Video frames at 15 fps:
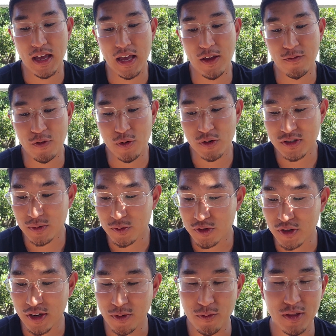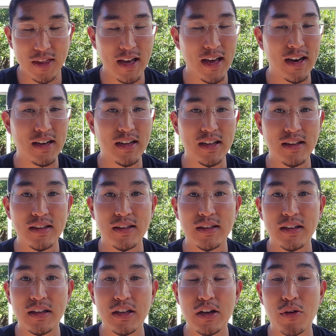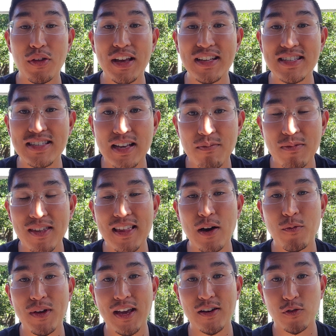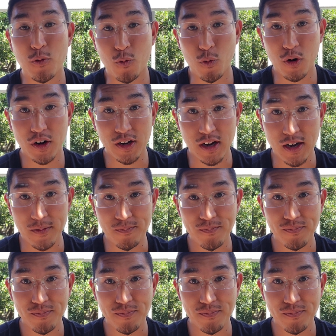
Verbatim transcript: if you are someone struggling with that, you know, it's something that we get to work on